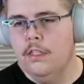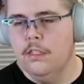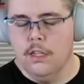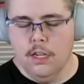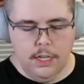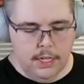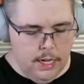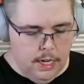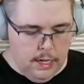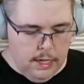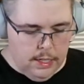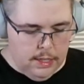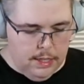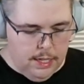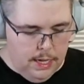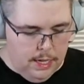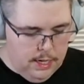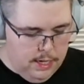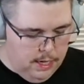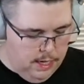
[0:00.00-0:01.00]
So I gotta get
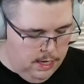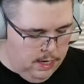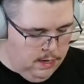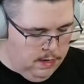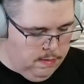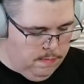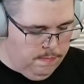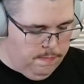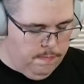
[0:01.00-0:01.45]
that.